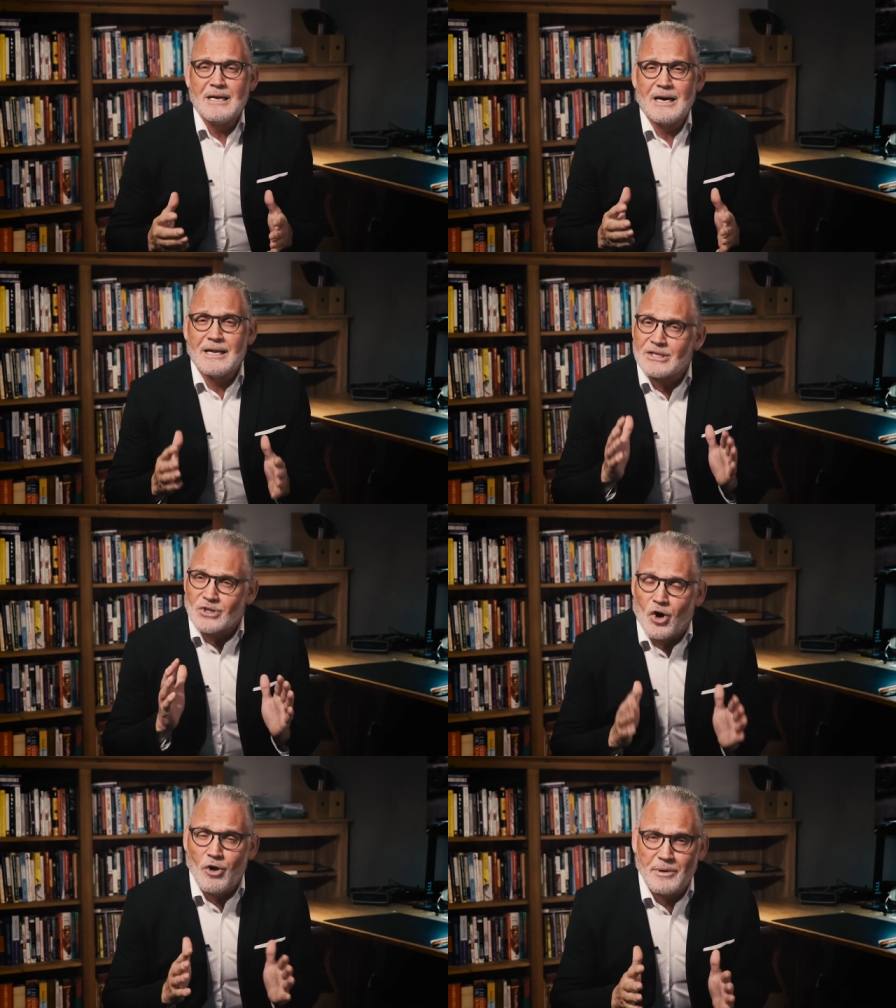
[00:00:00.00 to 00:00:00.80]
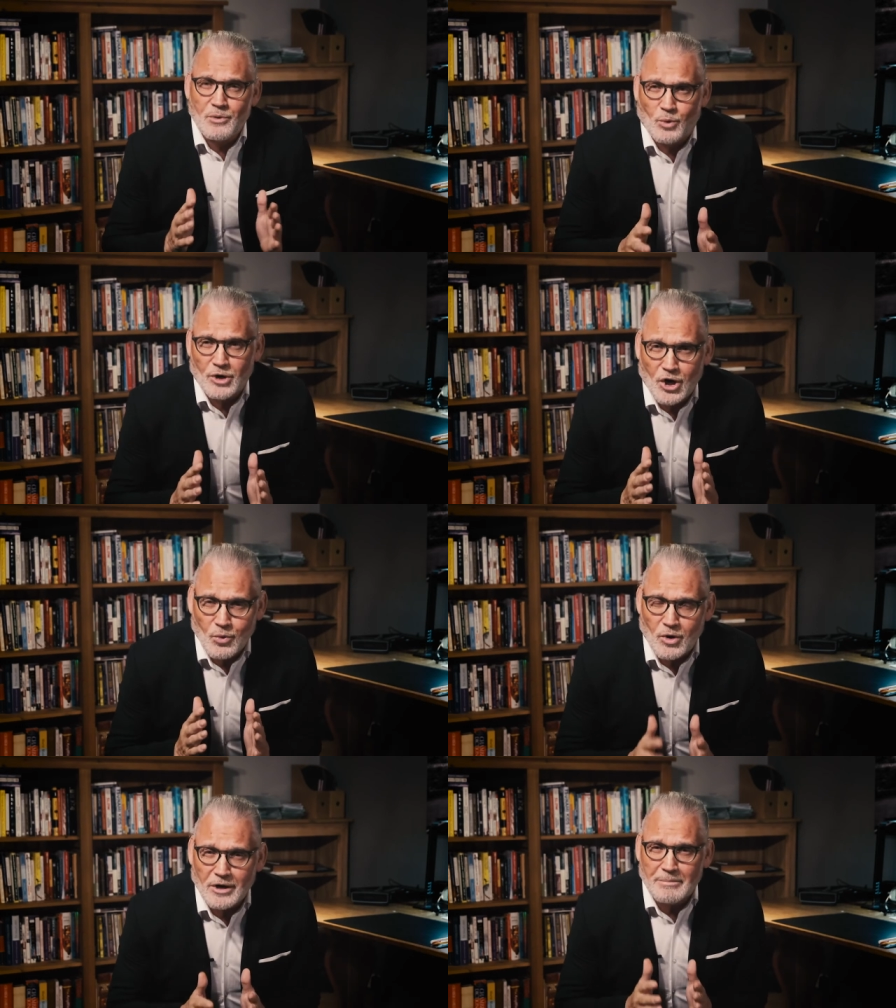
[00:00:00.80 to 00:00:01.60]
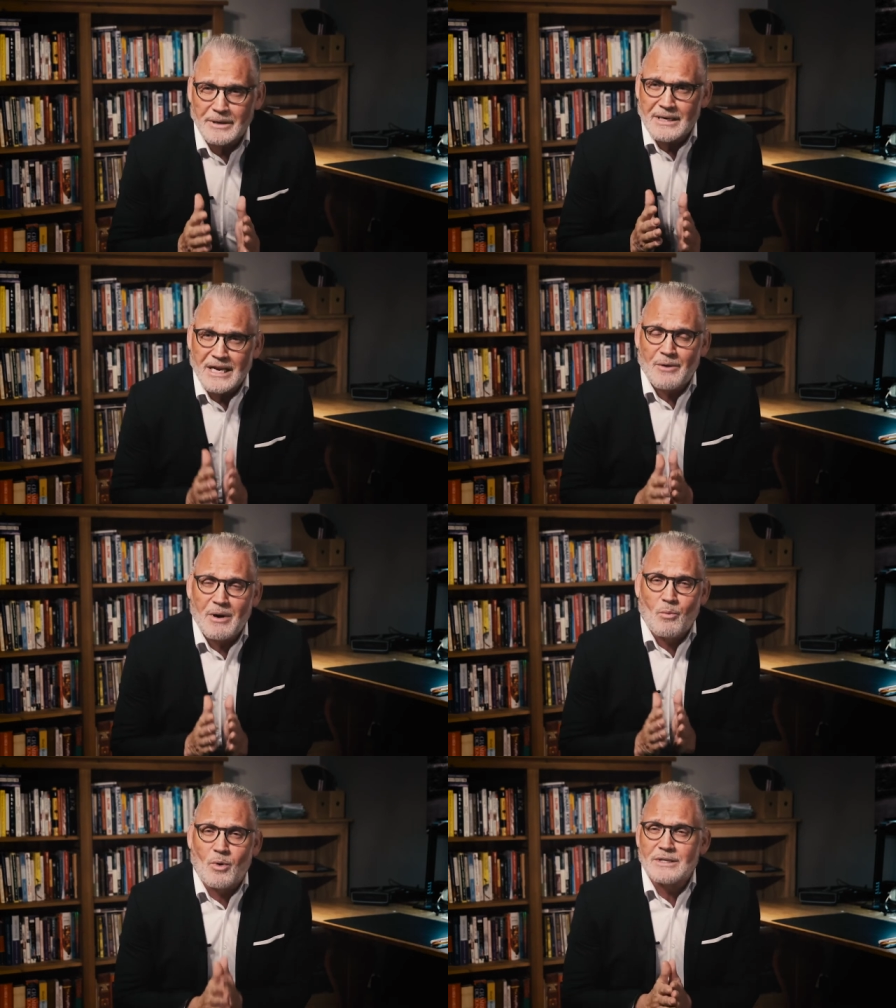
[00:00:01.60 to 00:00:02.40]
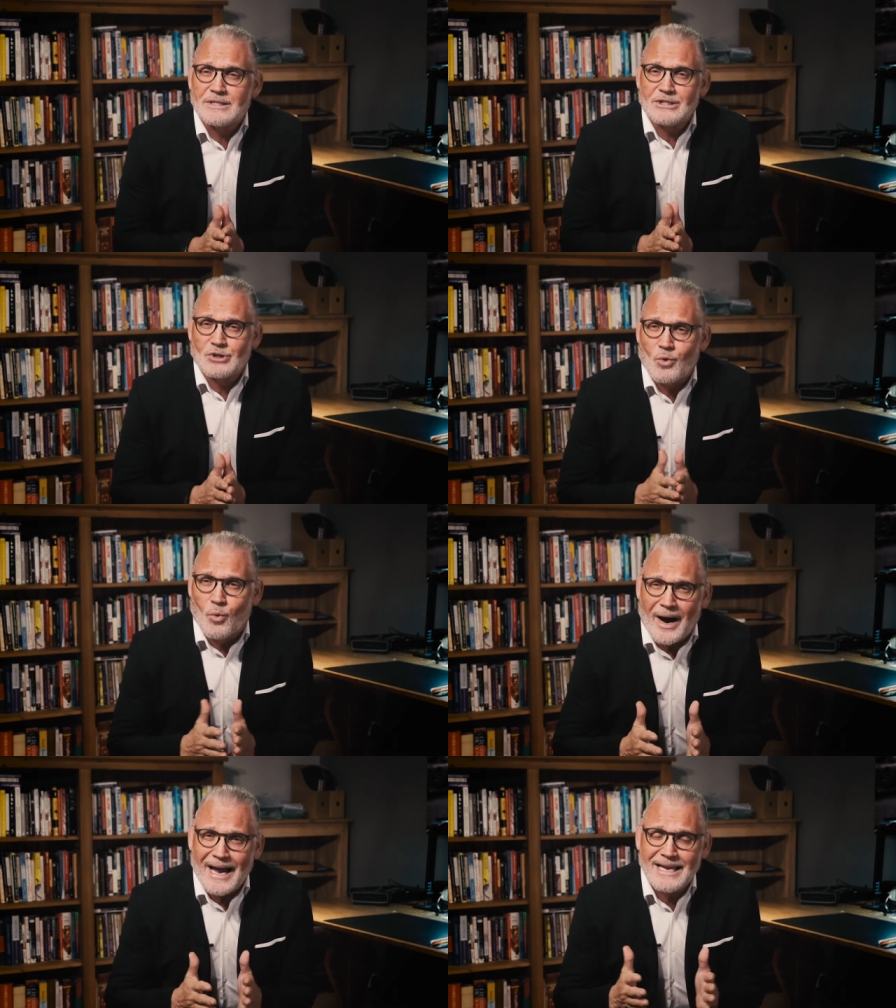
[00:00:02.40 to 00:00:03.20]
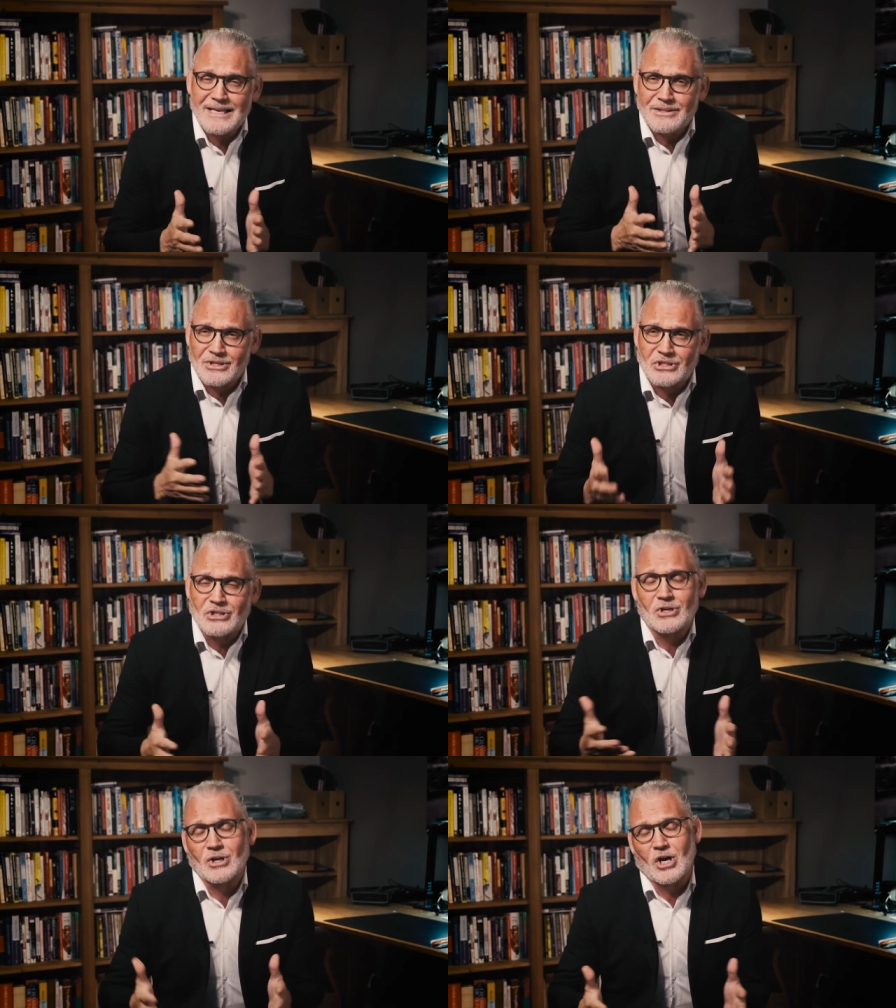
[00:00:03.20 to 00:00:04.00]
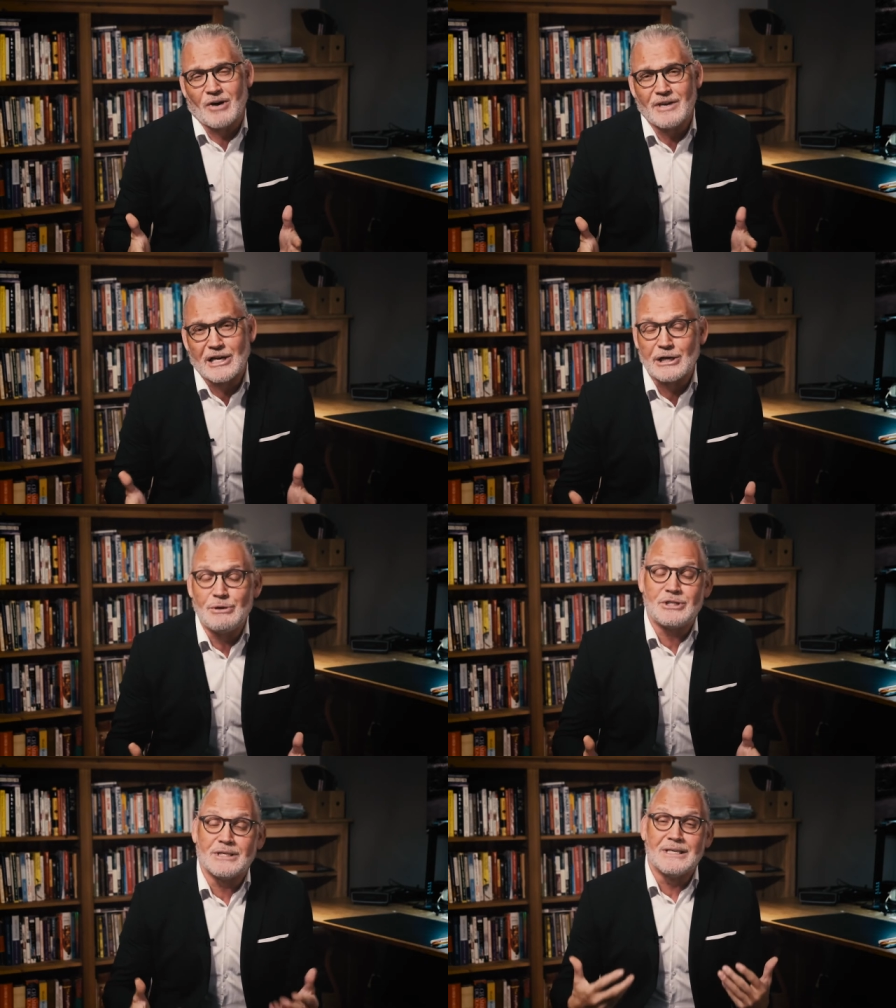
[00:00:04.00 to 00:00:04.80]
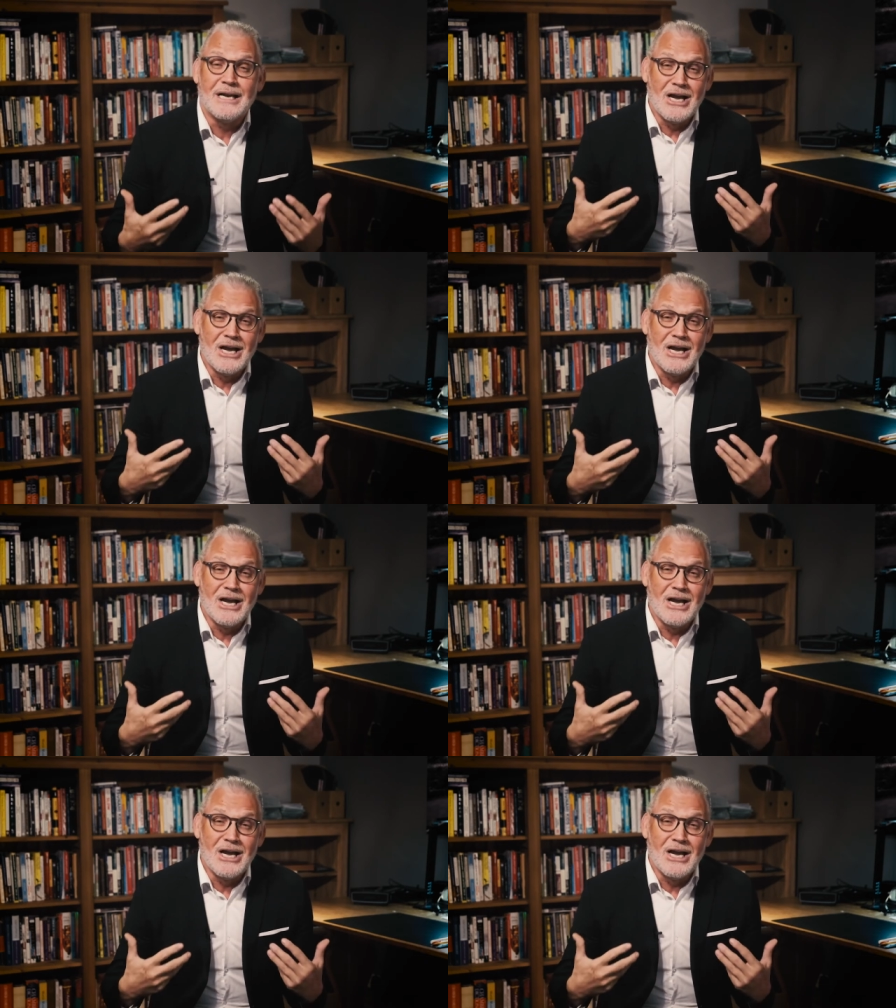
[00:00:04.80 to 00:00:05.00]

And it's all been one on one. But now I'm wanting to widen the circle of inclusion